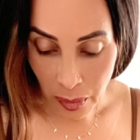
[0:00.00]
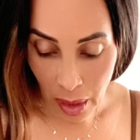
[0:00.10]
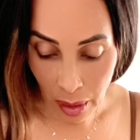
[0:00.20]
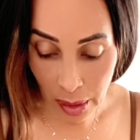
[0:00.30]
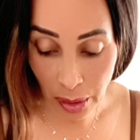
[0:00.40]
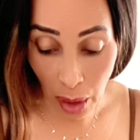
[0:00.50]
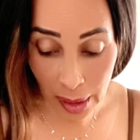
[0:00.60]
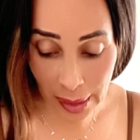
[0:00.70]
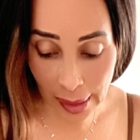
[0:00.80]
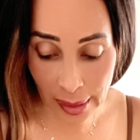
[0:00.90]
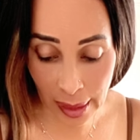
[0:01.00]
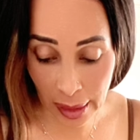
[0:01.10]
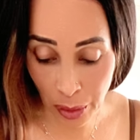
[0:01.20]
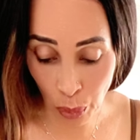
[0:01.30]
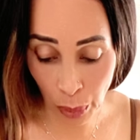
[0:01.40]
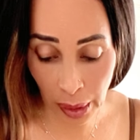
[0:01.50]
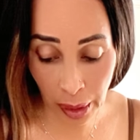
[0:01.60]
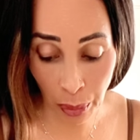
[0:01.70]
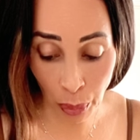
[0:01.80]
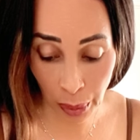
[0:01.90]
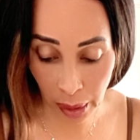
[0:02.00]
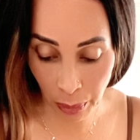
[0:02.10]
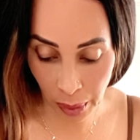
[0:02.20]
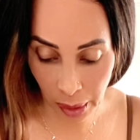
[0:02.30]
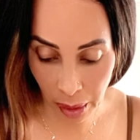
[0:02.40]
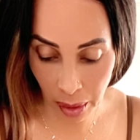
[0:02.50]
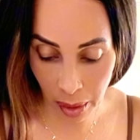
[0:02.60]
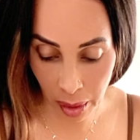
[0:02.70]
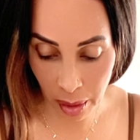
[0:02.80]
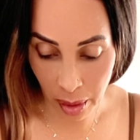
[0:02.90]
The sauce, like I said, is really, really, really good.